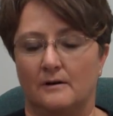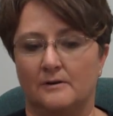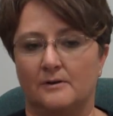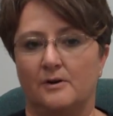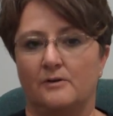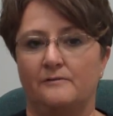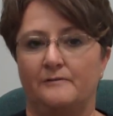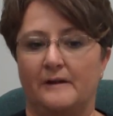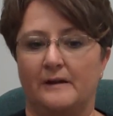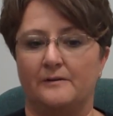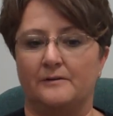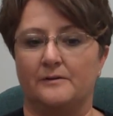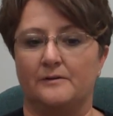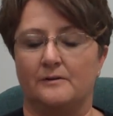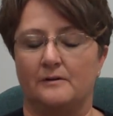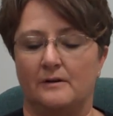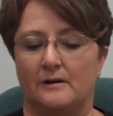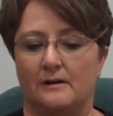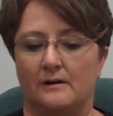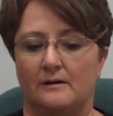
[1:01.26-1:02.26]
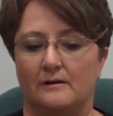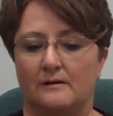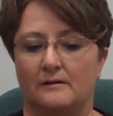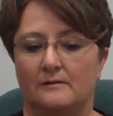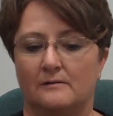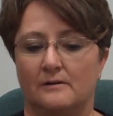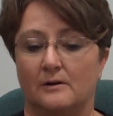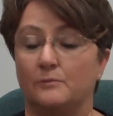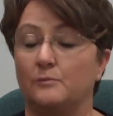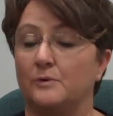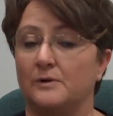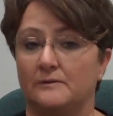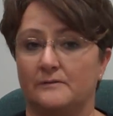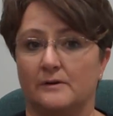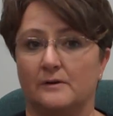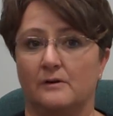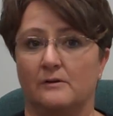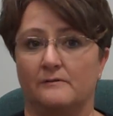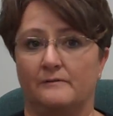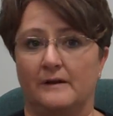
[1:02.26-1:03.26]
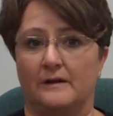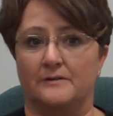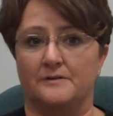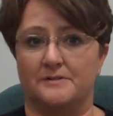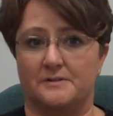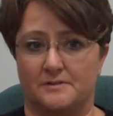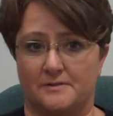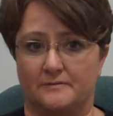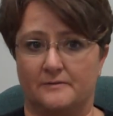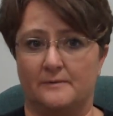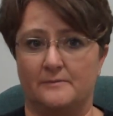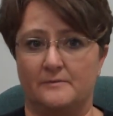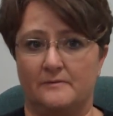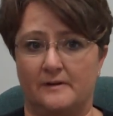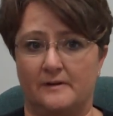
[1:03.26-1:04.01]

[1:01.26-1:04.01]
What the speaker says: Our co-founder, one of our co-founders is from